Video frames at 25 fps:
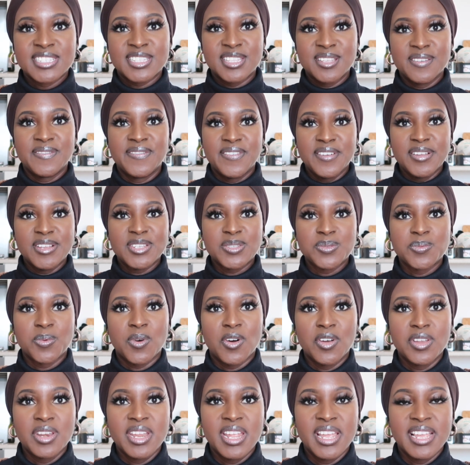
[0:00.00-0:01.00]
So the first
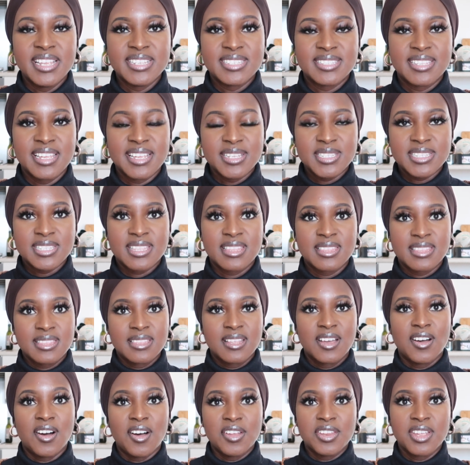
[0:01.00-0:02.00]
one is this
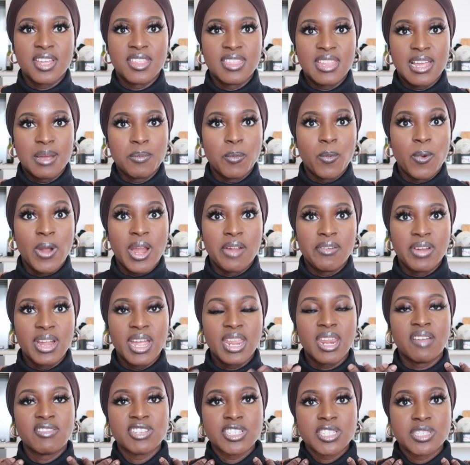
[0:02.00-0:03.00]
cardigan that I'm wearing,
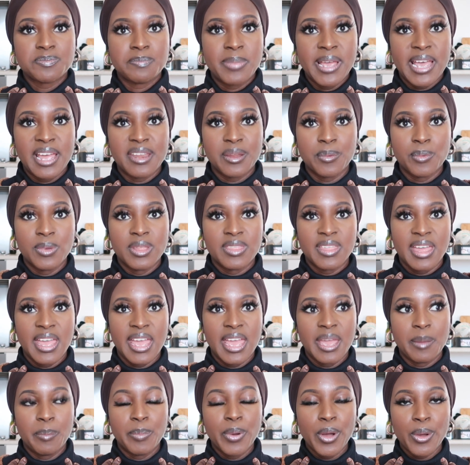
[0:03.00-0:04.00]
and I've just paired it with
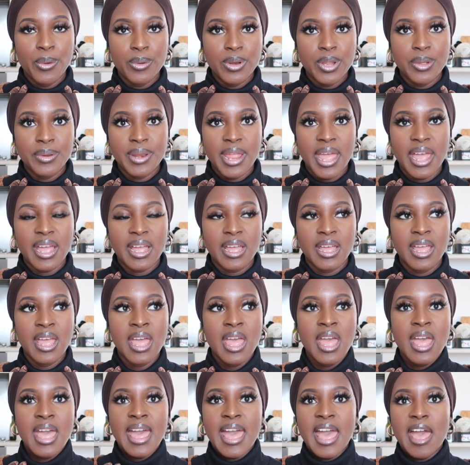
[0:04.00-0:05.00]
a polo neck.
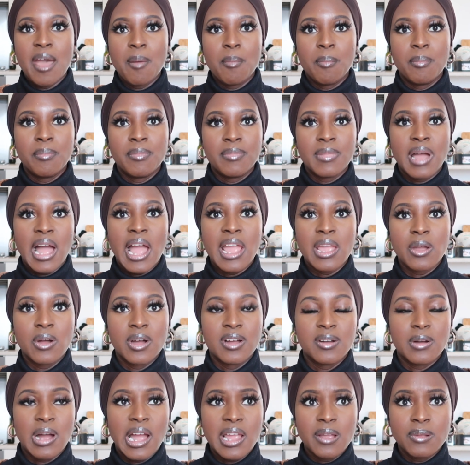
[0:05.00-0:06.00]
I
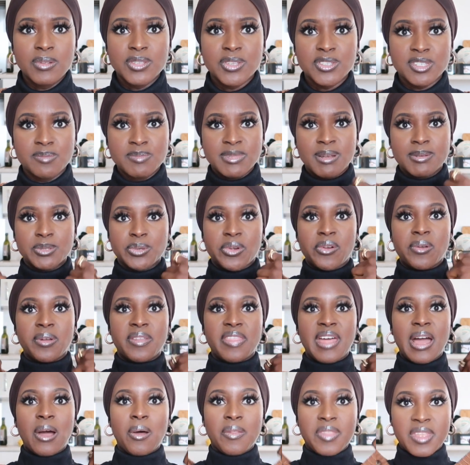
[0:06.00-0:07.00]
also sometimes wear it
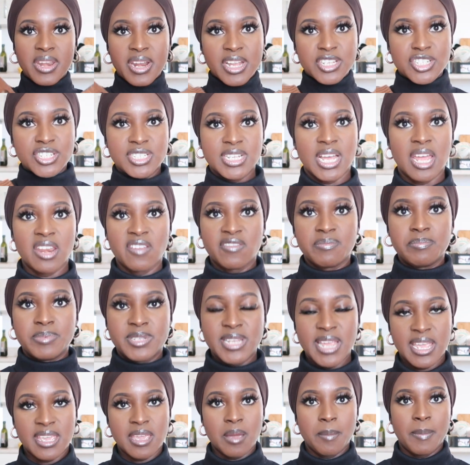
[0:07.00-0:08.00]
without, and then I just kind of
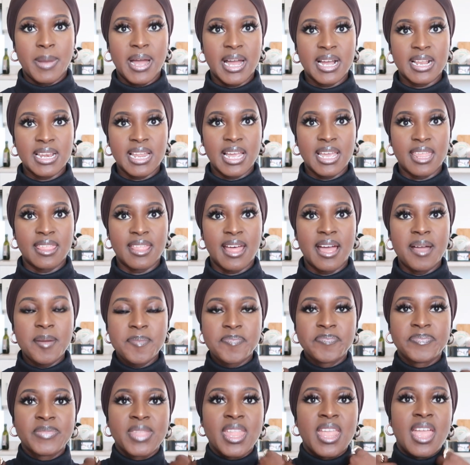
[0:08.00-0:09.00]
take it back like that.